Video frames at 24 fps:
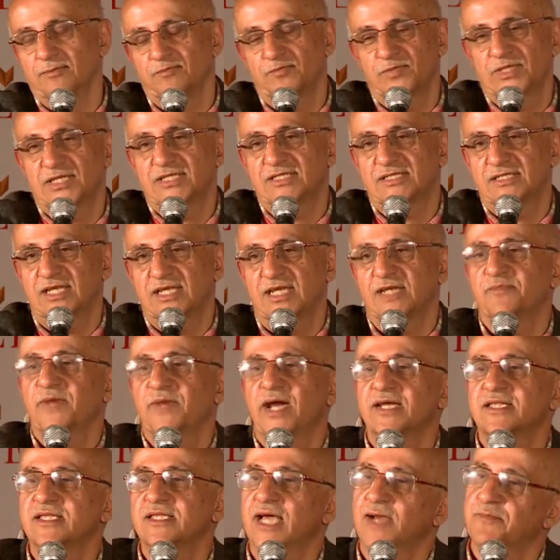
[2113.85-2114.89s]
just take
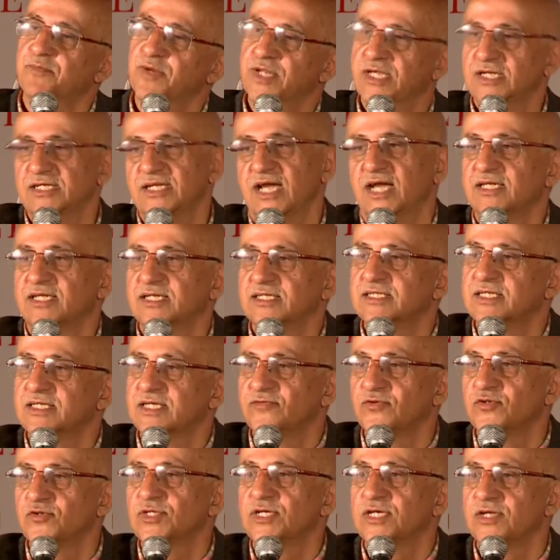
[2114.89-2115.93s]
back the application, I'll just
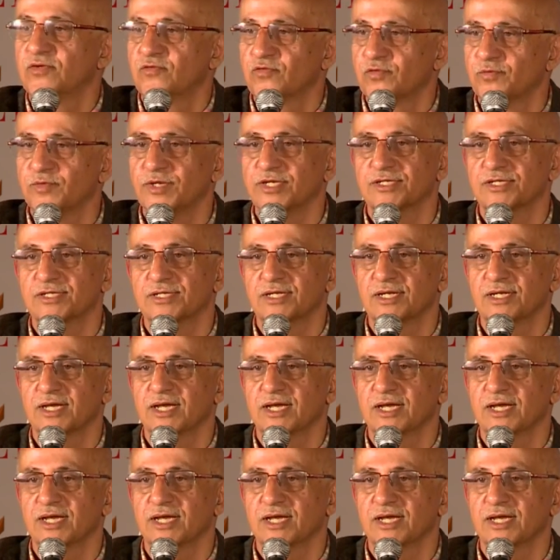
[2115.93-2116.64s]
give you the information.